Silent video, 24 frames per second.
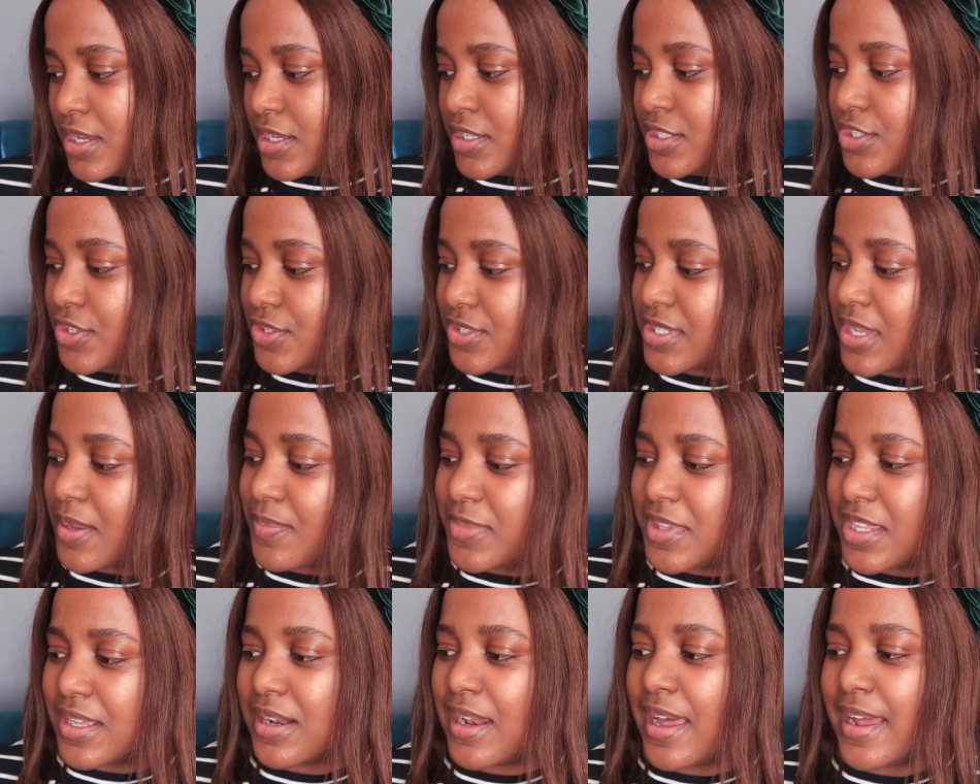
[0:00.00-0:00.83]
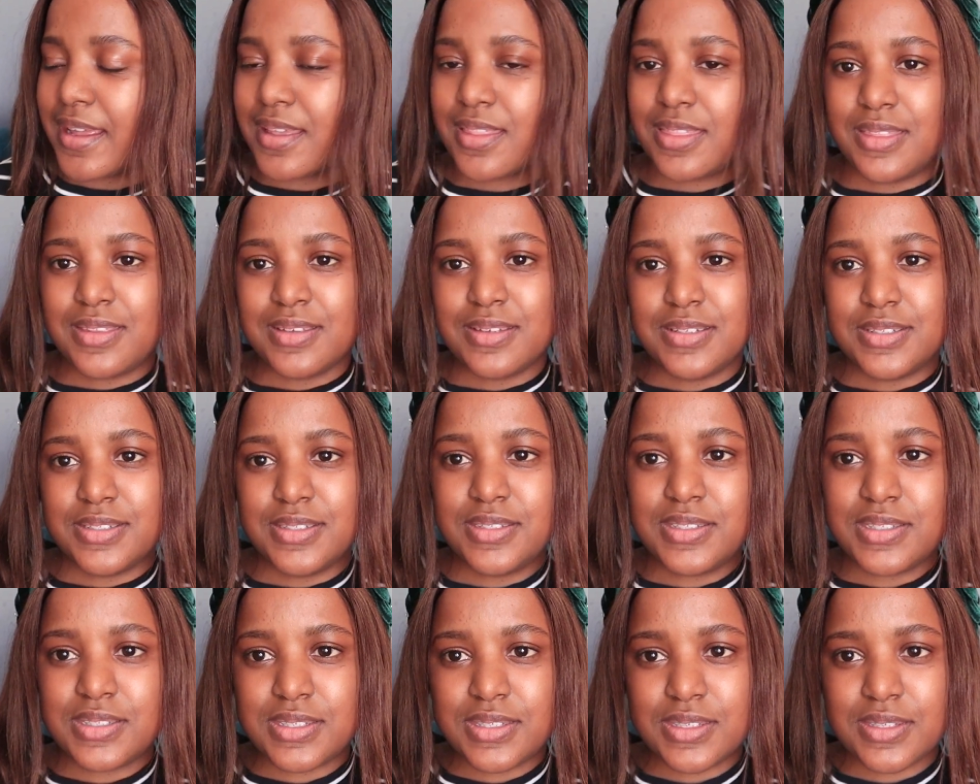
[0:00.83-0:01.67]
So something like
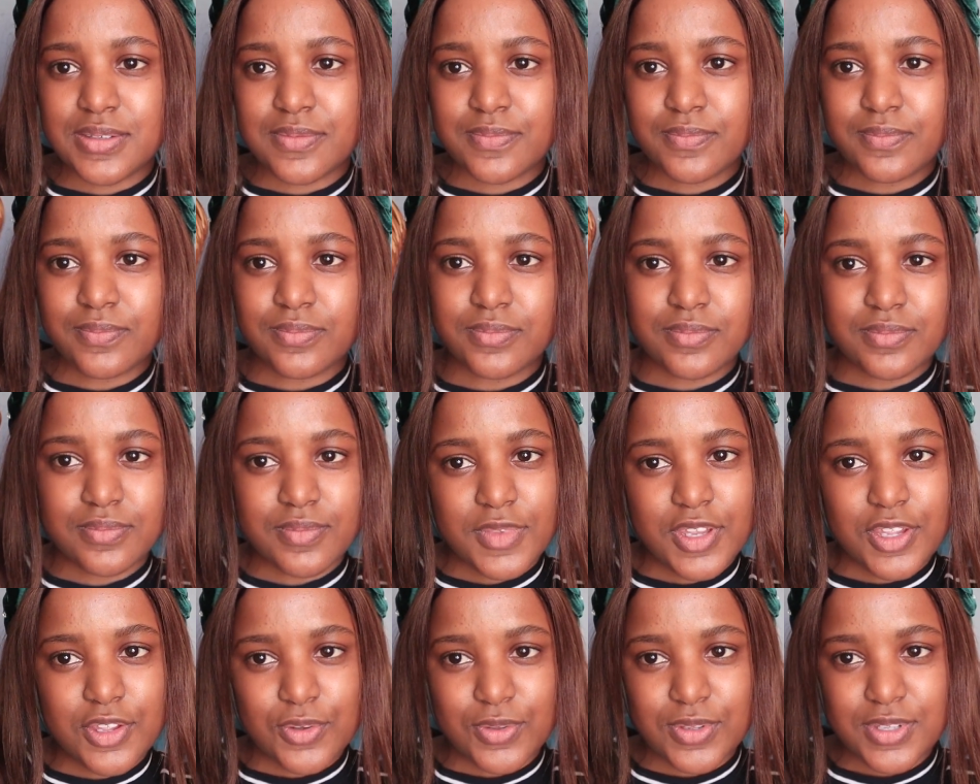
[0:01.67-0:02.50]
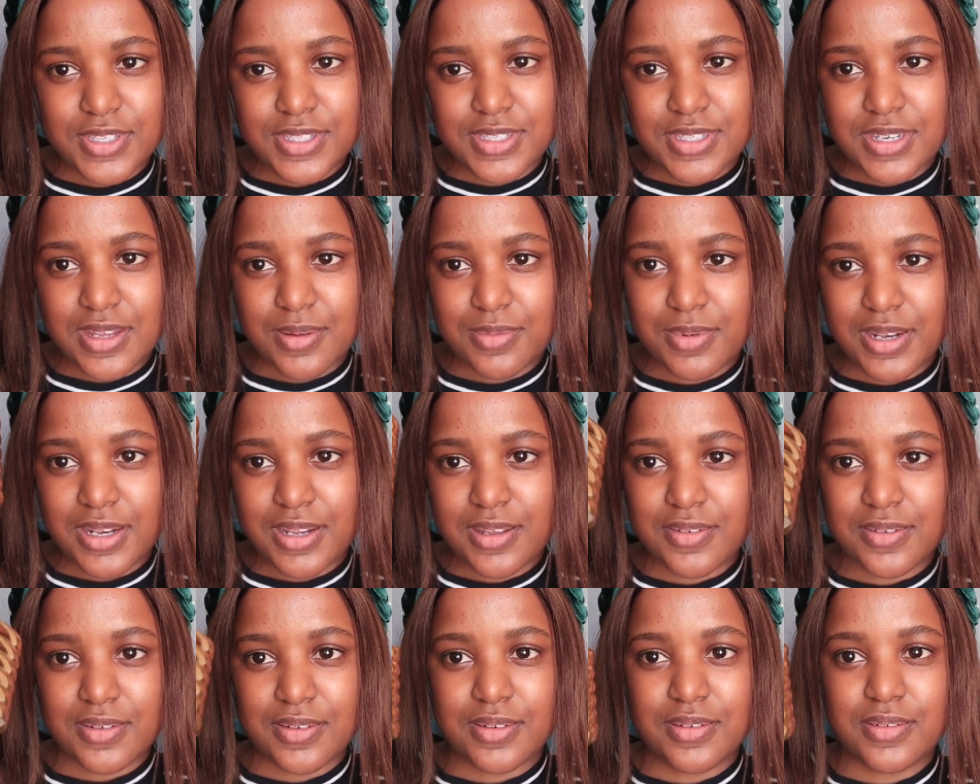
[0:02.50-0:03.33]
this, you know, this
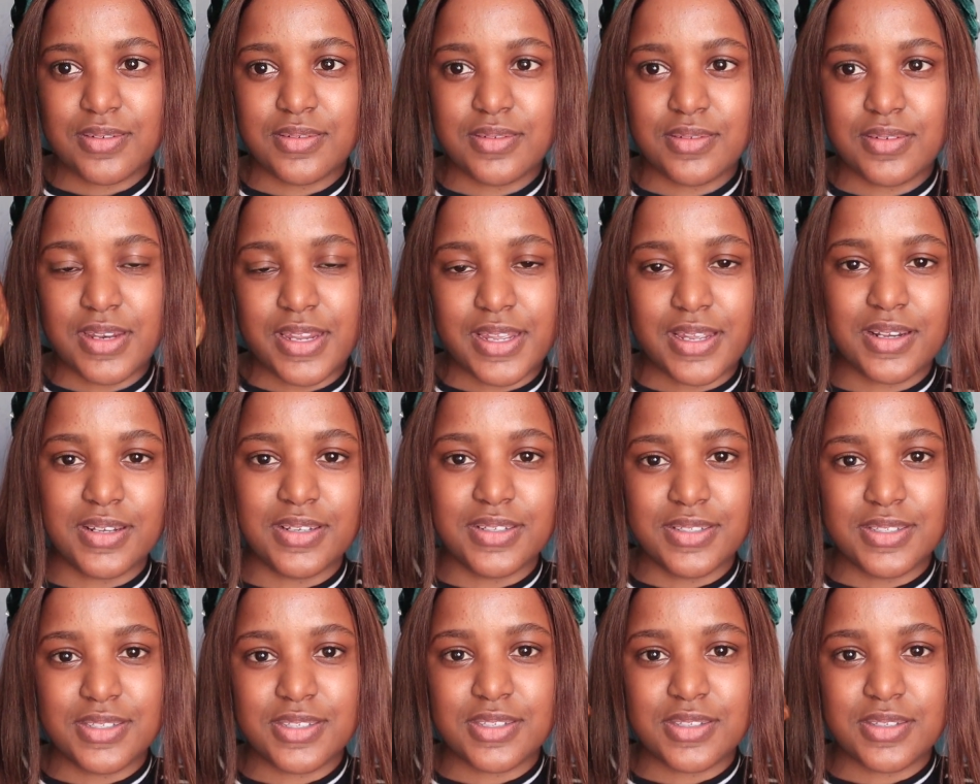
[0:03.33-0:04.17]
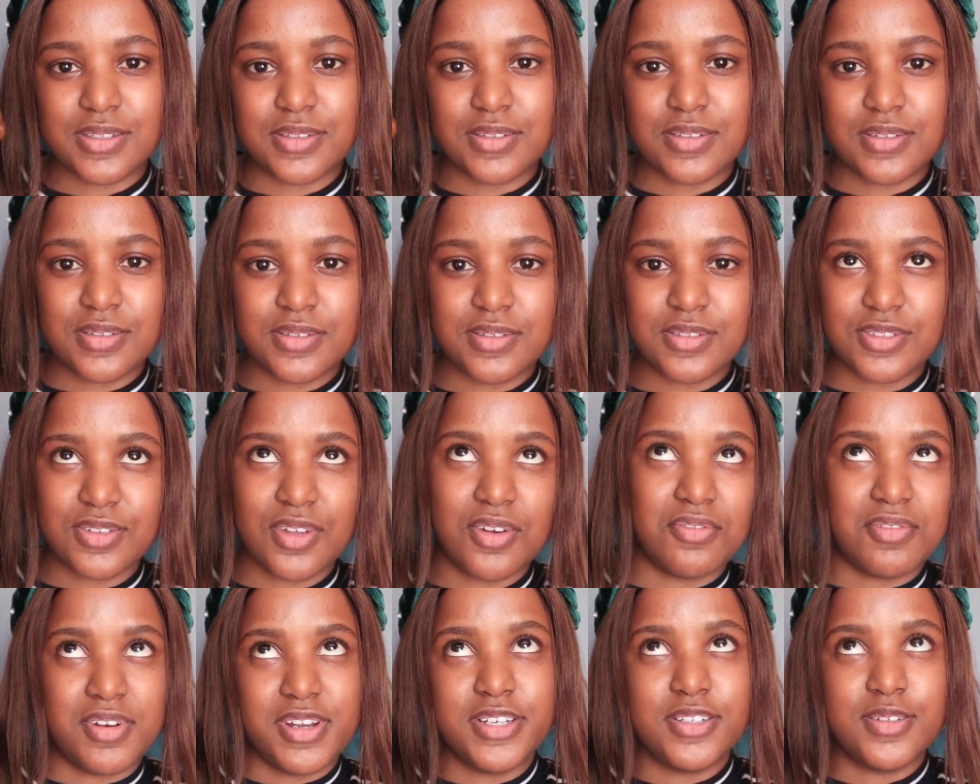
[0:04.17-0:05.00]
Ndebele necklace. It's
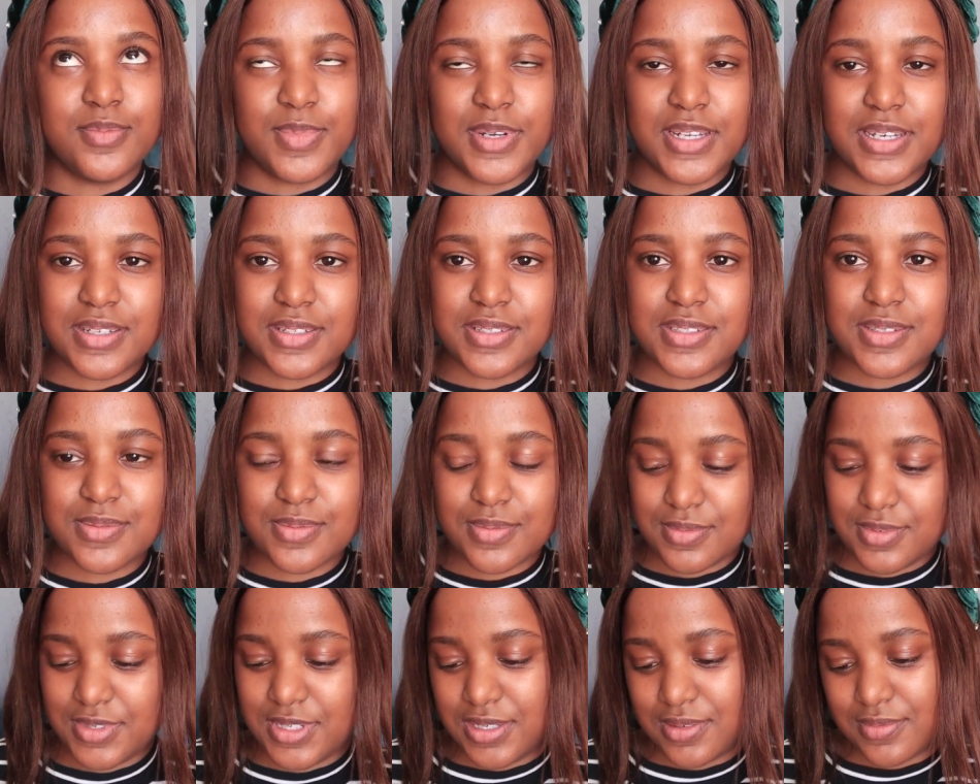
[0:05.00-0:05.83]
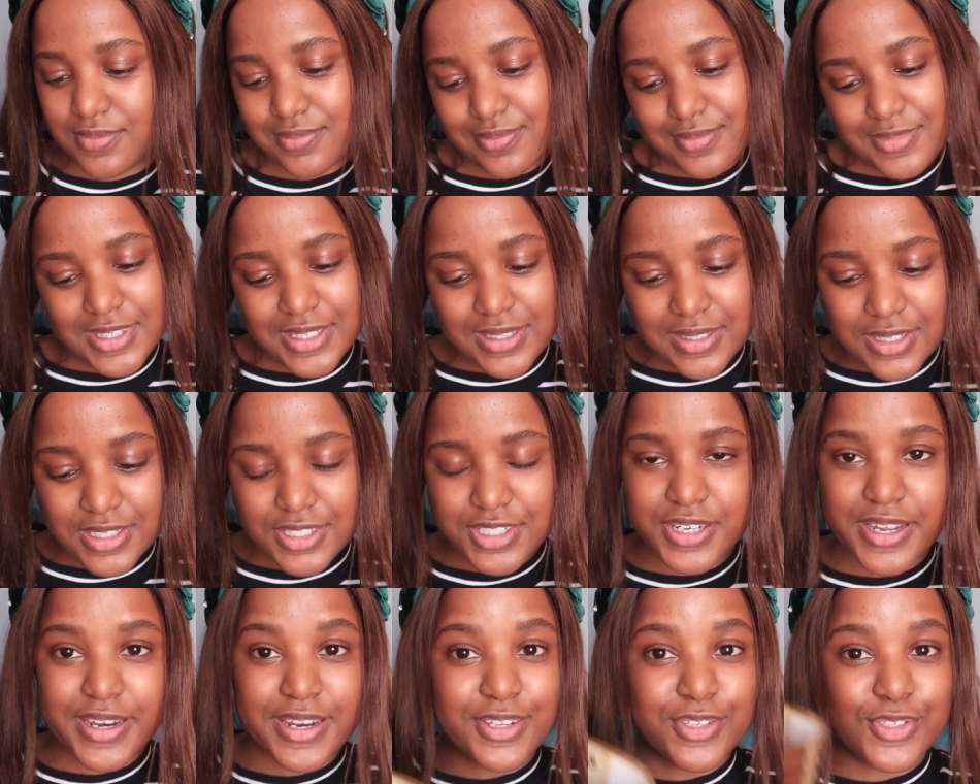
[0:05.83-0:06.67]
not real, but it's
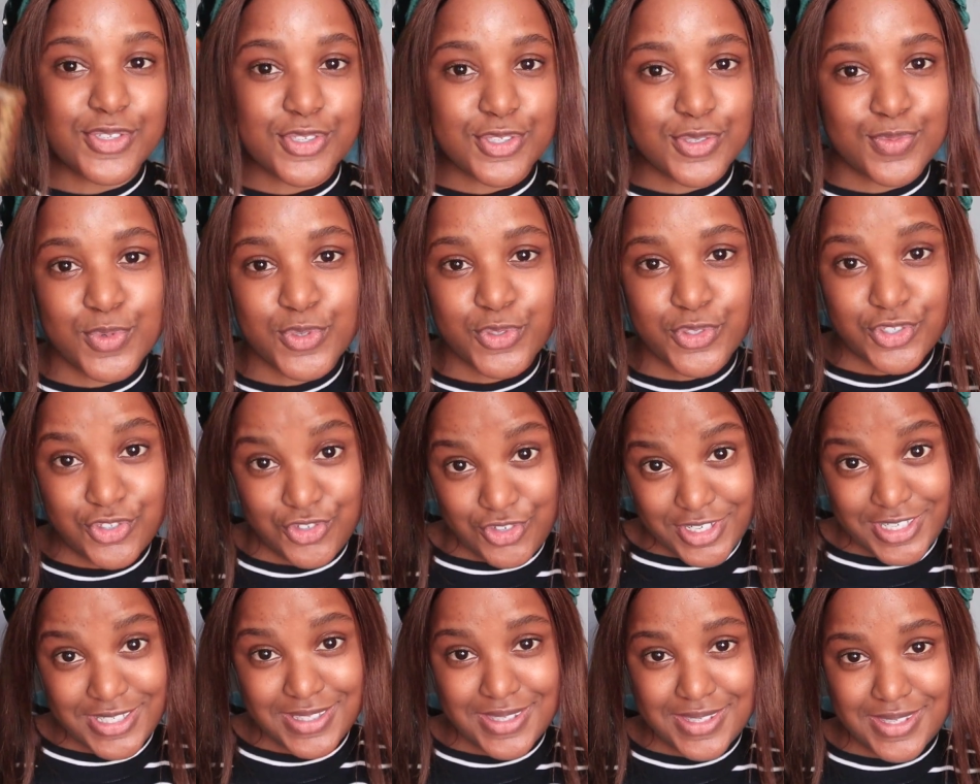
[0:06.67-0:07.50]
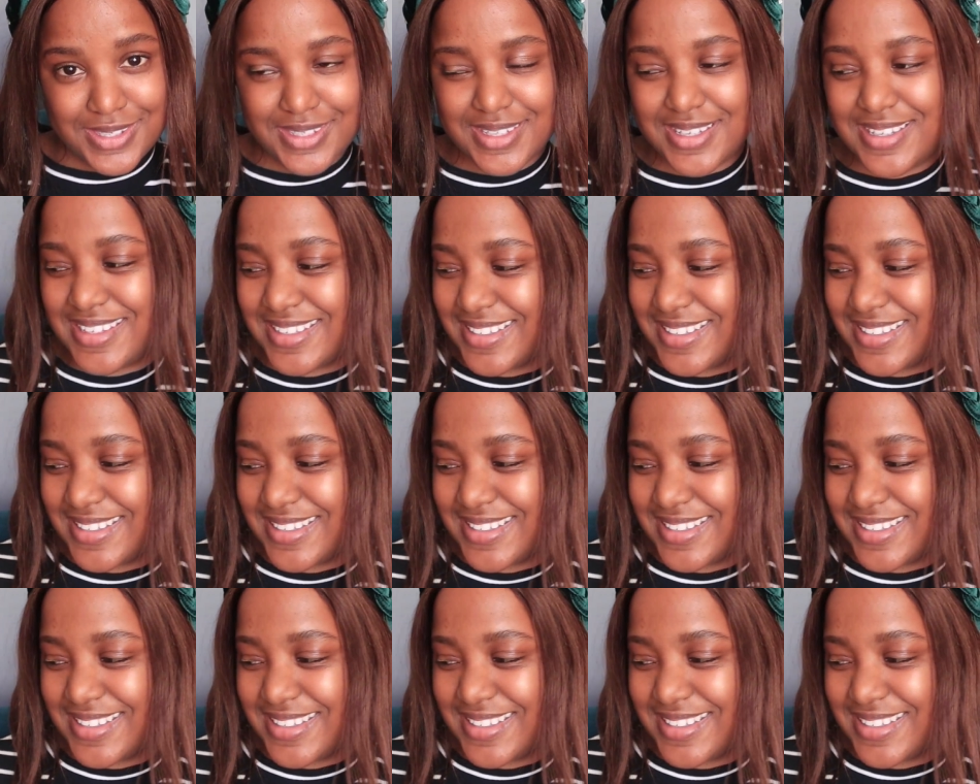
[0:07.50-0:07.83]
shout out to Small Streets.